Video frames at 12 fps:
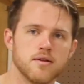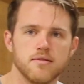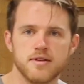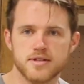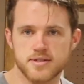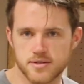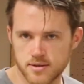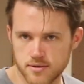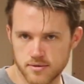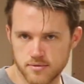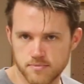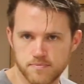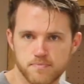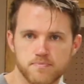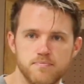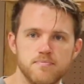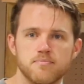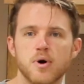This
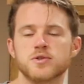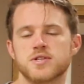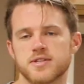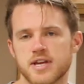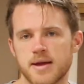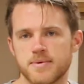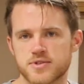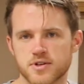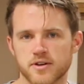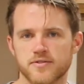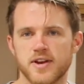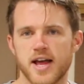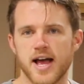most of the time has served